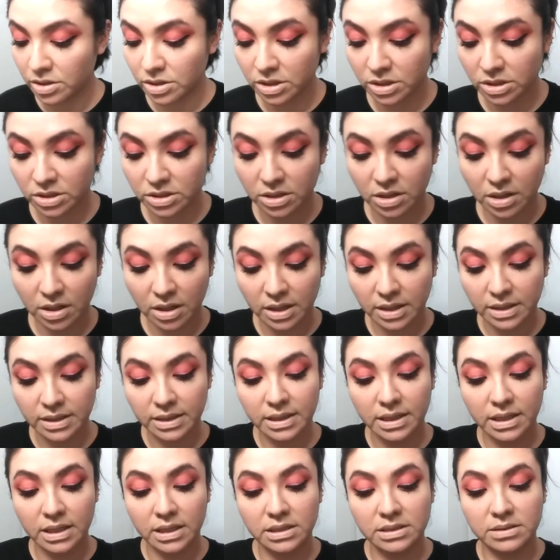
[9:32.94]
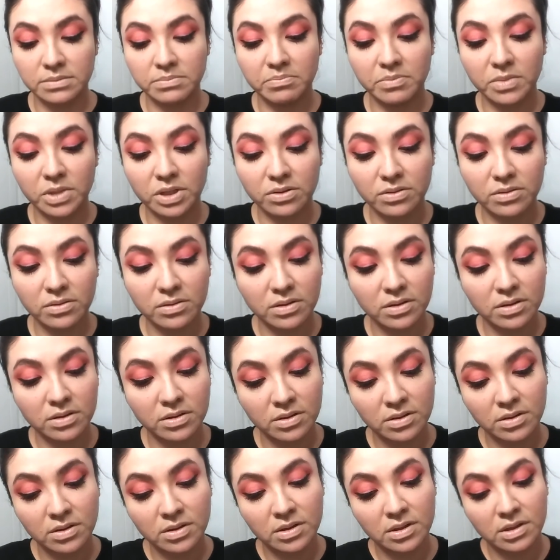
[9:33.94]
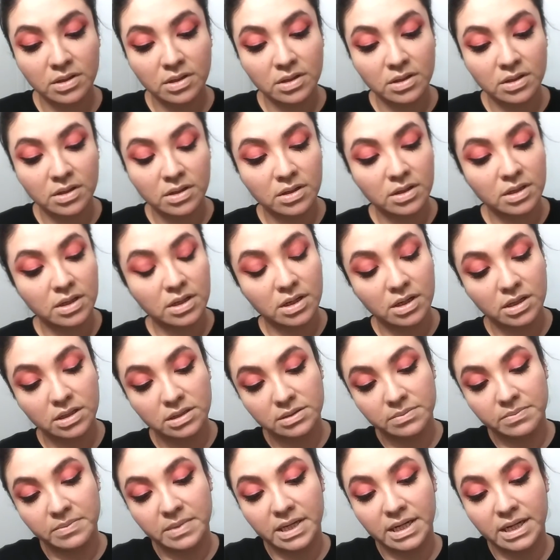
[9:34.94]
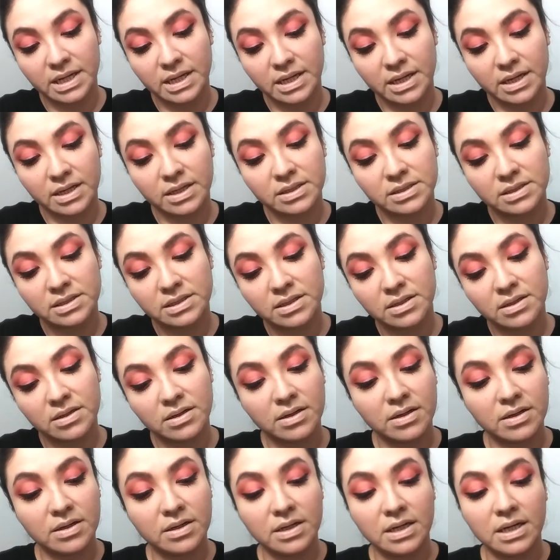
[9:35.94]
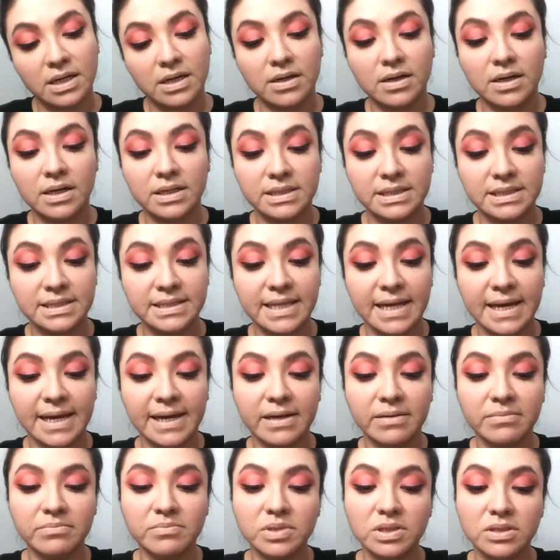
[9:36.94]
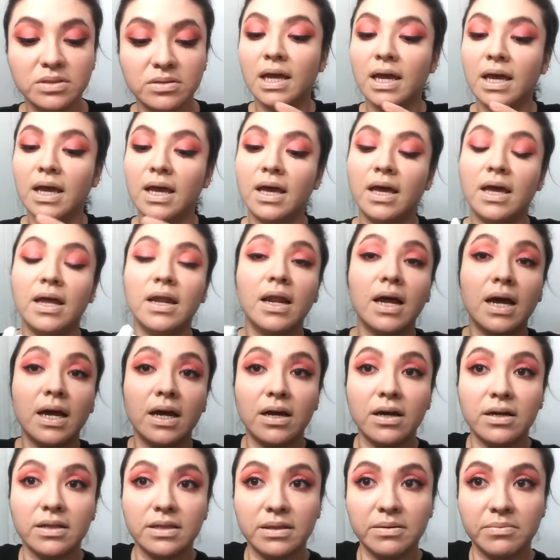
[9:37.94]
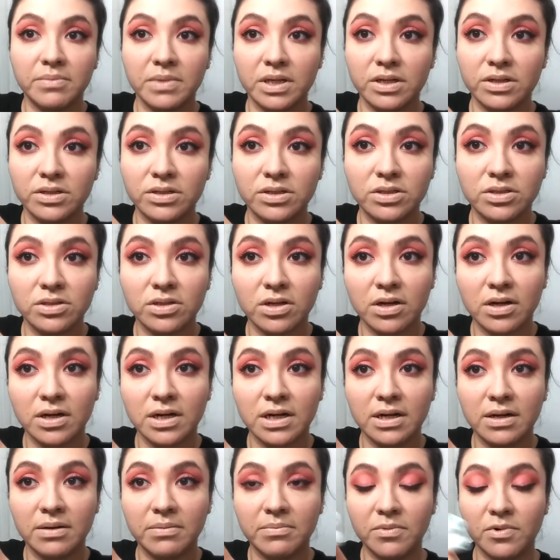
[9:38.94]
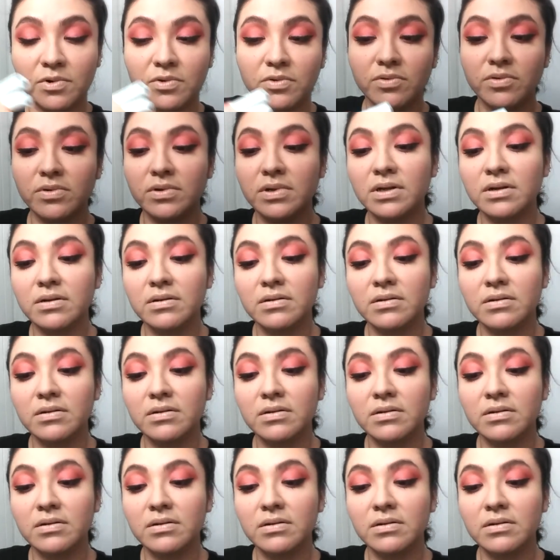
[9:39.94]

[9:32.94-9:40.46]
Just got these Milk Cosmetics stamps, and I got them in a star and a moon.